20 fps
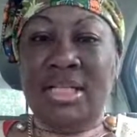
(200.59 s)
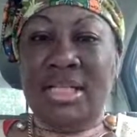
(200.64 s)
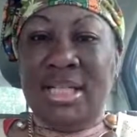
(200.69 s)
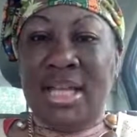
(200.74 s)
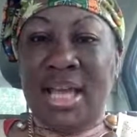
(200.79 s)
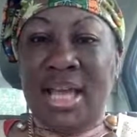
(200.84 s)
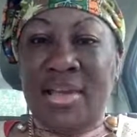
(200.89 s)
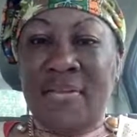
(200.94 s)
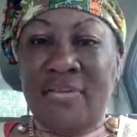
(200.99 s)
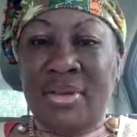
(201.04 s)

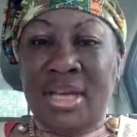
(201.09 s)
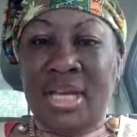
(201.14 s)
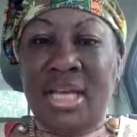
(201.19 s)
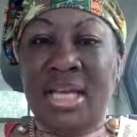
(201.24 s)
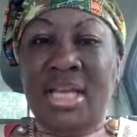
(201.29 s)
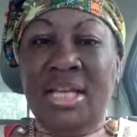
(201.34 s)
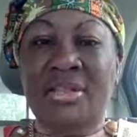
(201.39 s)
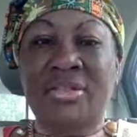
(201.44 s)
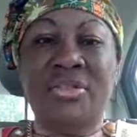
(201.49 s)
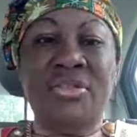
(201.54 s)
David,
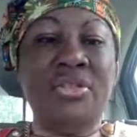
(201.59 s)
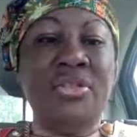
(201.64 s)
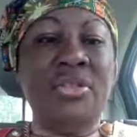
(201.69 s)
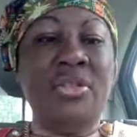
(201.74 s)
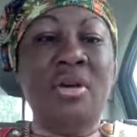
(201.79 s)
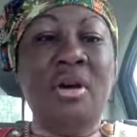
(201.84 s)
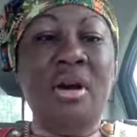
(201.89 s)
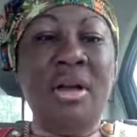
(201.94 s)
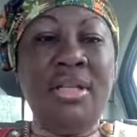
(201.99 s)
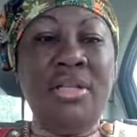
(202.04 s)
it
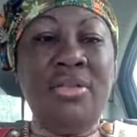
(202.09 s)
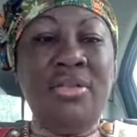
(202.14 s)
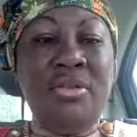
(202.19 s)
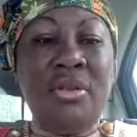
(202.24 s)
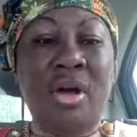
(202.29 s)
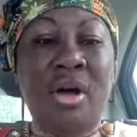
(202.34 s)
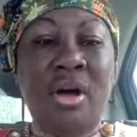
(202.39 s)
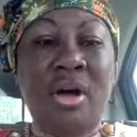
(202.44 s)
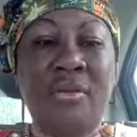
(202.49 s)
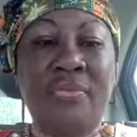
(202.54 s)
starts
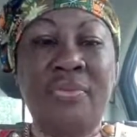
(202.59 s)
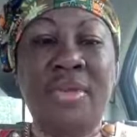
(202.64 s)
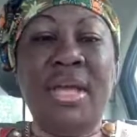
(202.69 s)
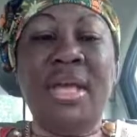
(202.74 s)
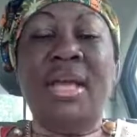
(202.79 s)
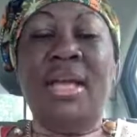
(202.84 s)
off